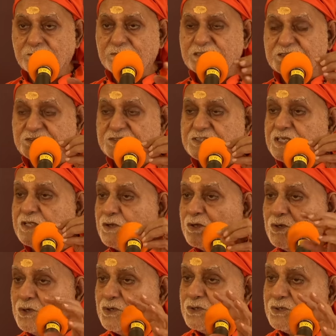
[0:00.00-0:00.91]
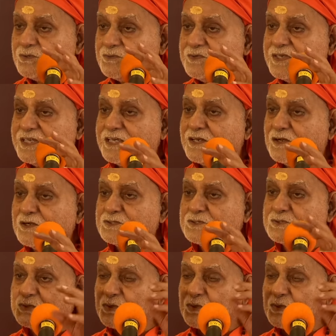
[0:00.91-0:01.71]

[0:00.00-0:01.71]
But zero we cannot